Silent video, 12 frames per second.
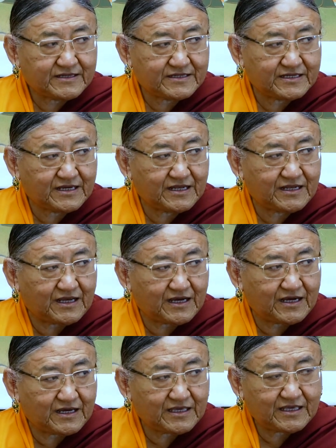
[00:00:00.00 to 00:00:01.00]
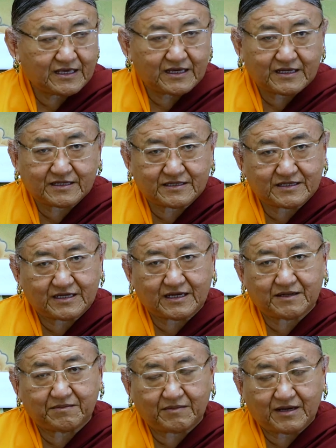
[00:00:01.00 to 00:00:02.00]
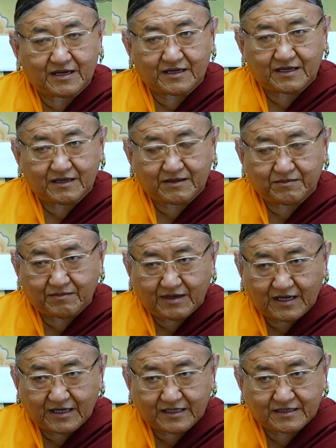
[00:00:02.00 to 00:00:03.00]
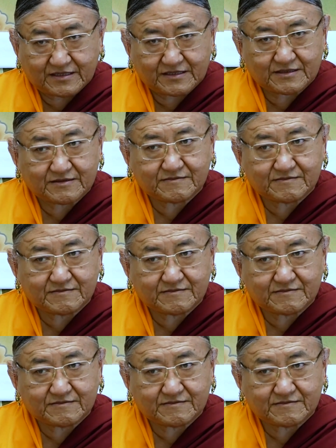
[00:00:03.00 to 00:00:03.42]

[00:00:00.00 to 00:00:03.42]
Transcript: real I and real mind.